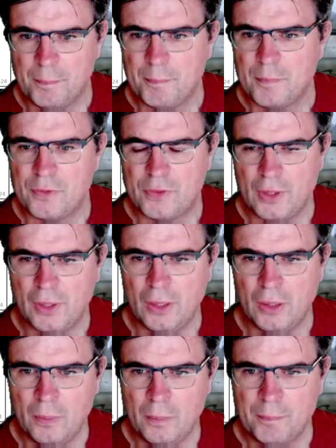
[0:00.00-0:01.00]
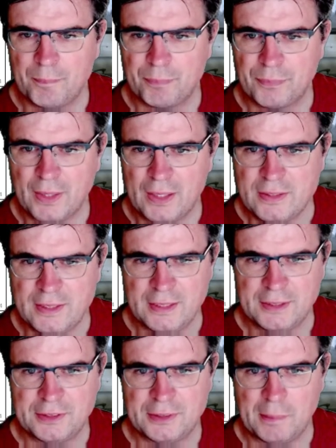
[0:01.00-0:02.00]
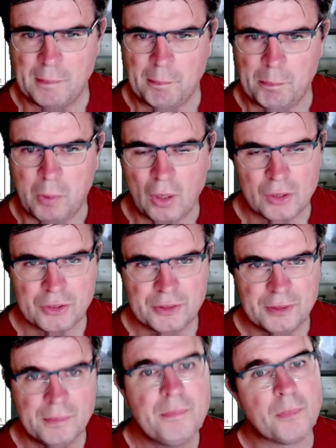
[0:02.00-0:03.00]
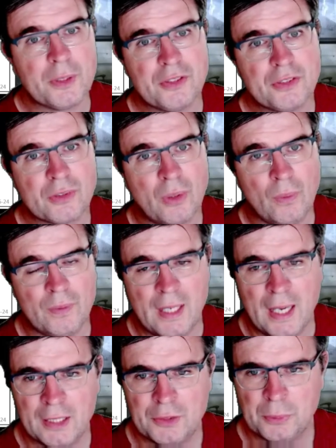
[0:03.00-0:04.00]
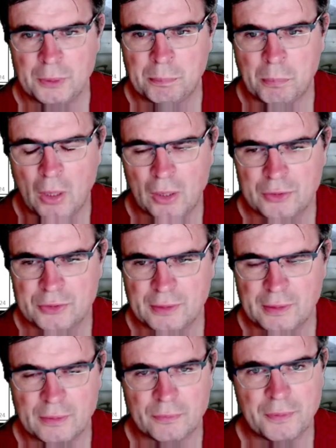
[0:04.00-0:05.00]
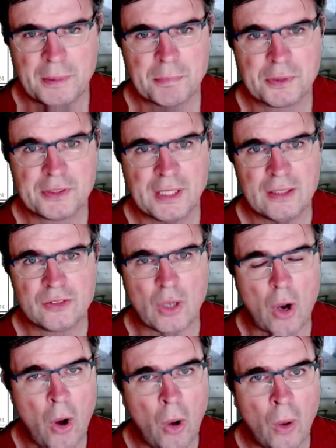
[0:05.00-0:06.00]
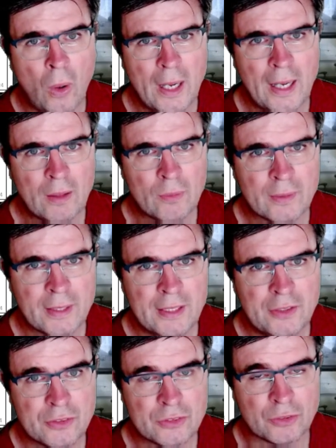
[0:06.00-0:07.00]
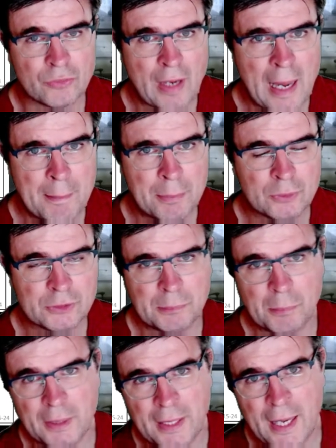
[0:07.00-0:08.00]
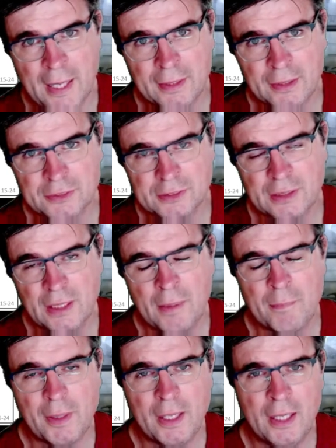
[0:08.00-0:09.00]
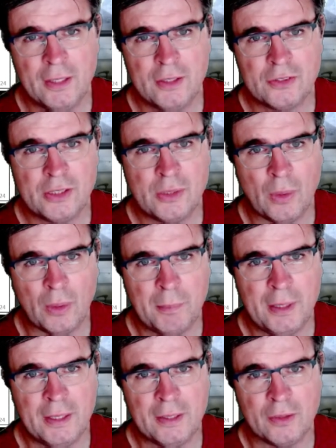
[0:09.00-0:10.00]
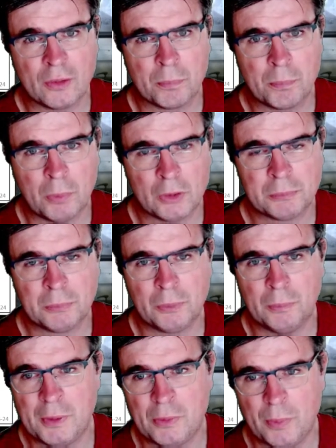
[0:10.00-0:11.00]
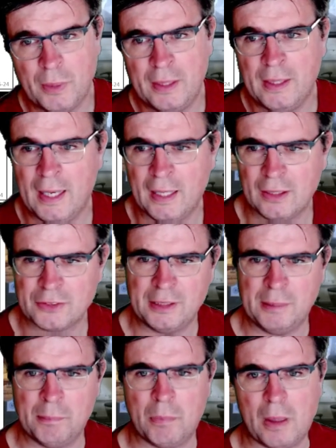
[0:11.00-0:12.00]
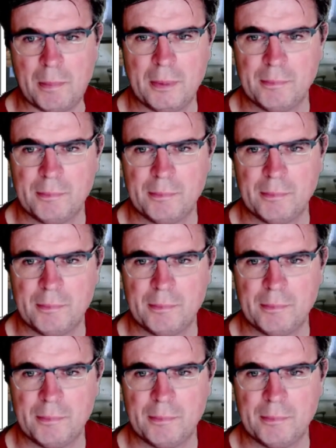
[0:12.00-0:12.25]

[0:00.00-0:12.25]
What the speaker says: So this box, which is called the attribute box, represents all allocations of apples and bananas in this economy that are possible between Alice and Bob.